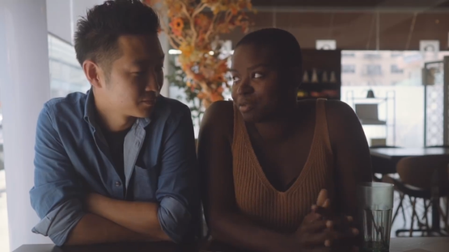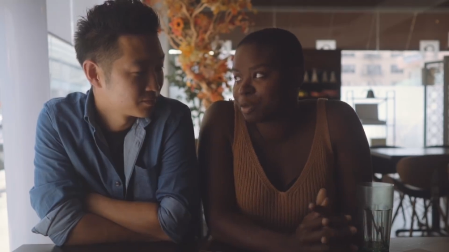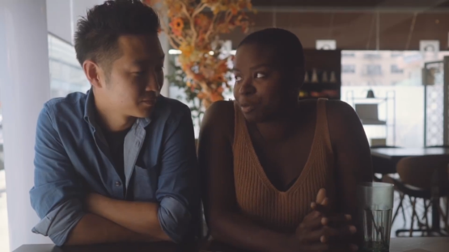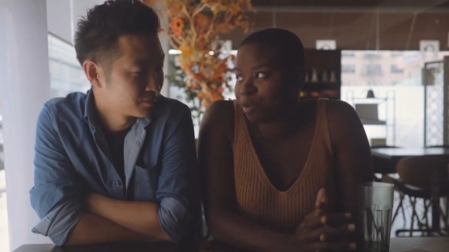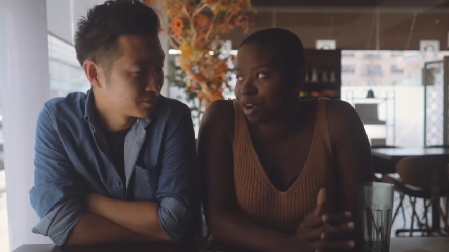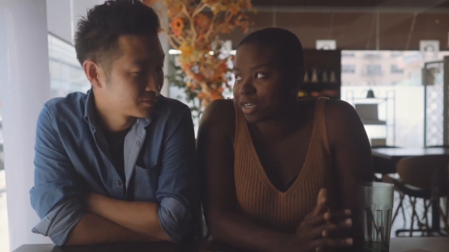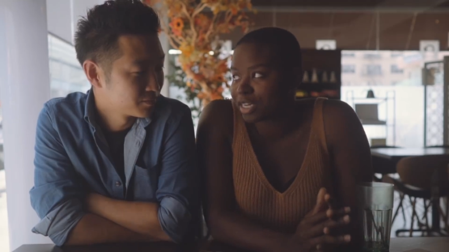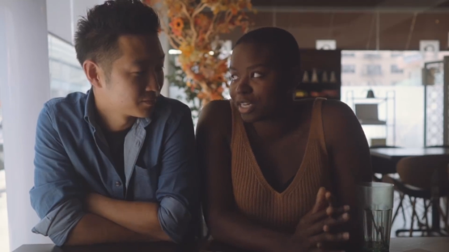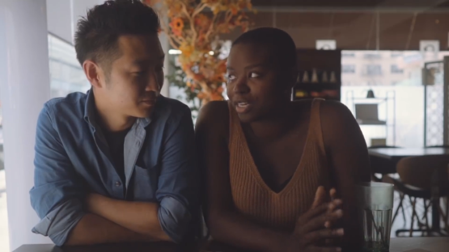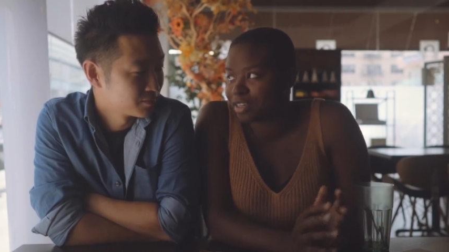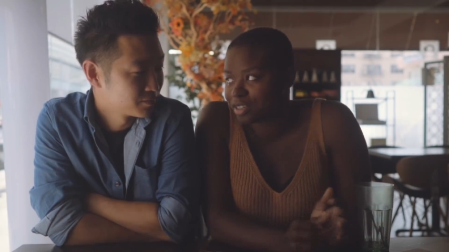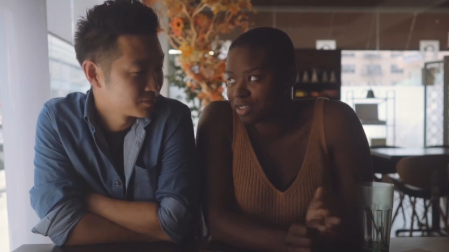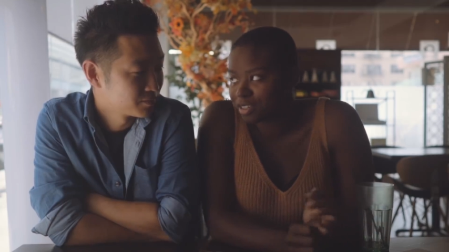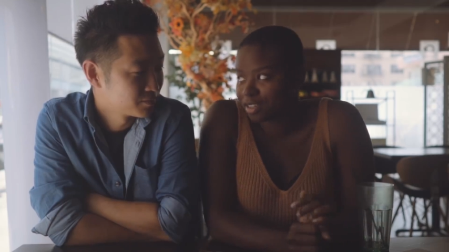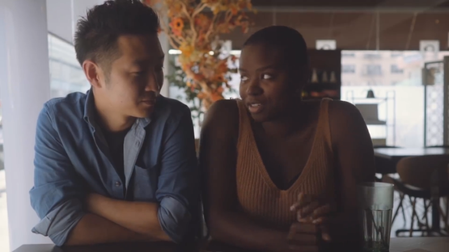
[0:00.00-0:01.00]
Speaker 1: me walking down a,
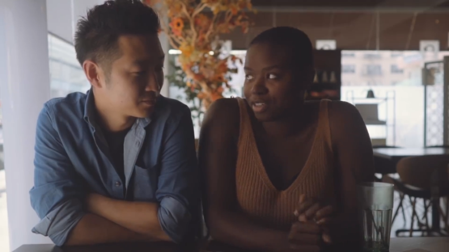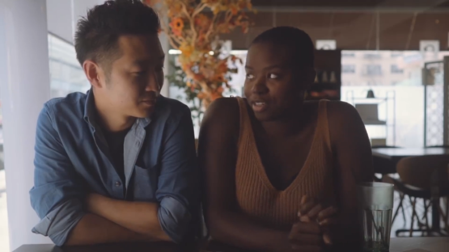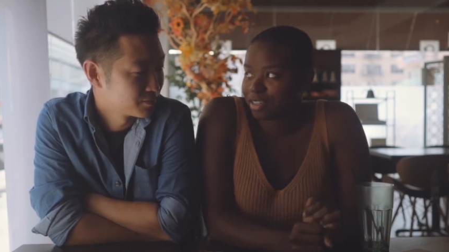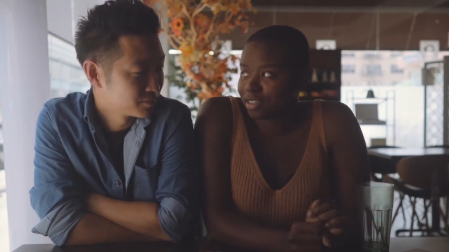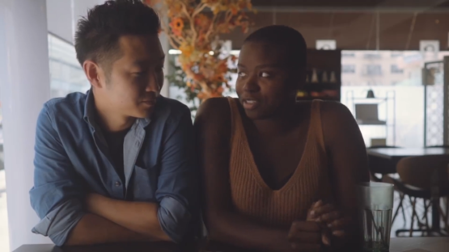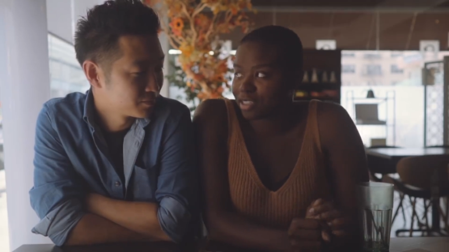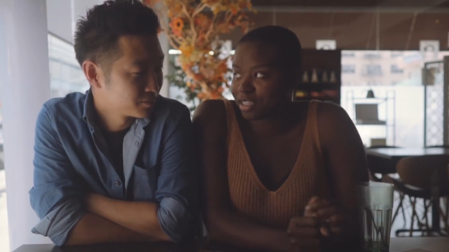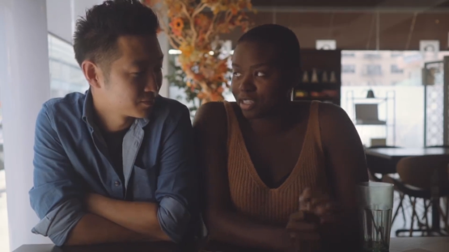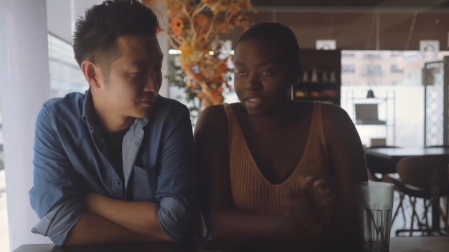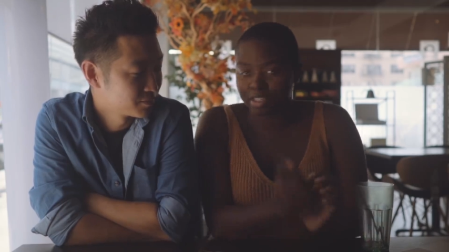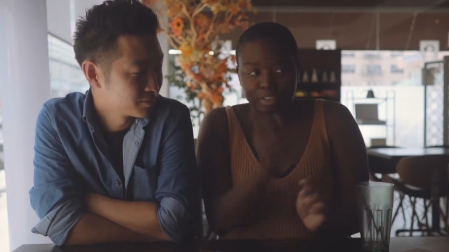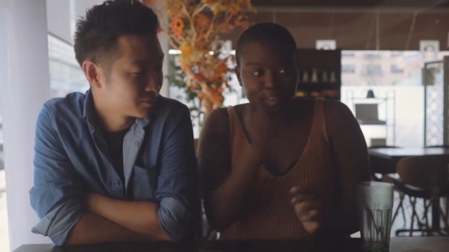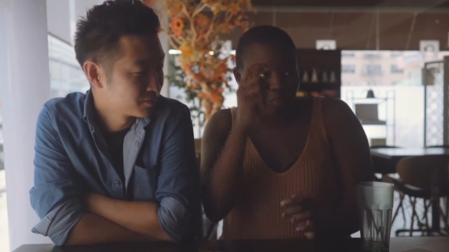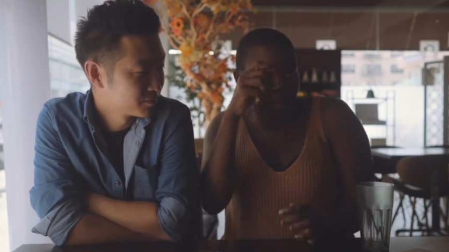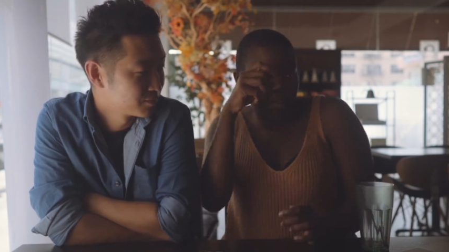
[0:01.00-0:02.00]
me
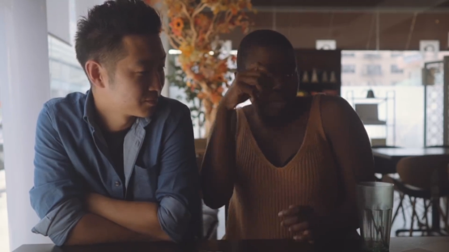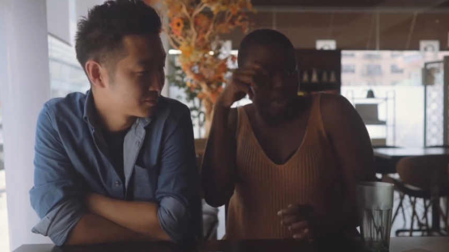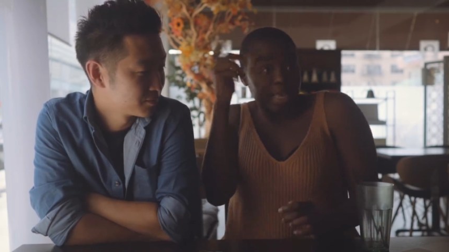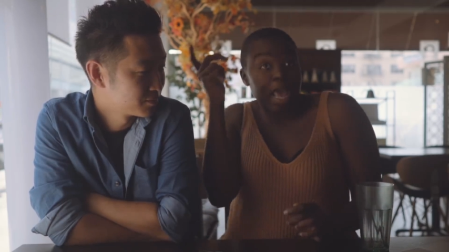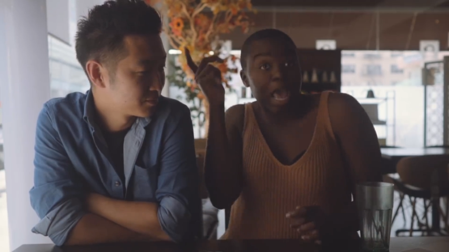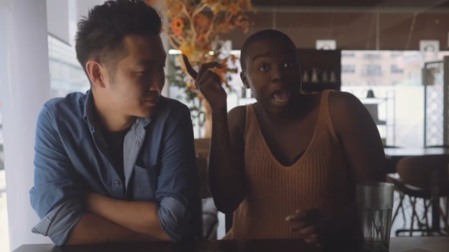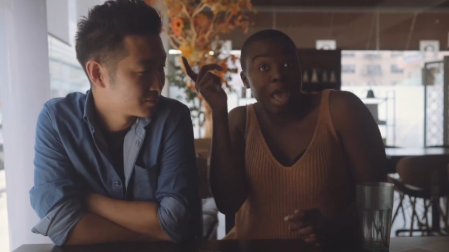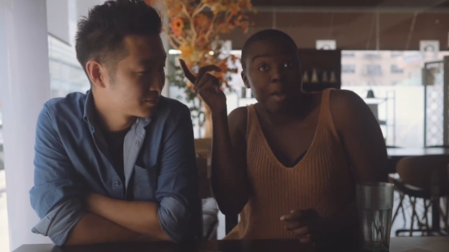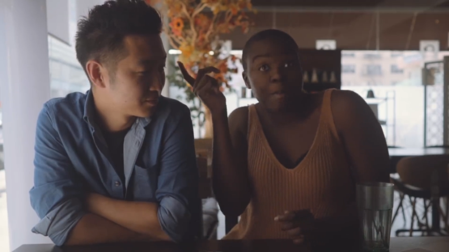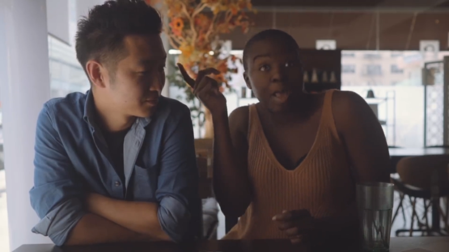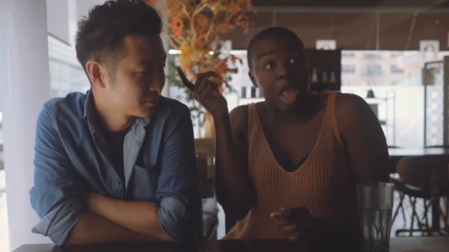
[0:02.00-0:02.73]
throwing off my cap.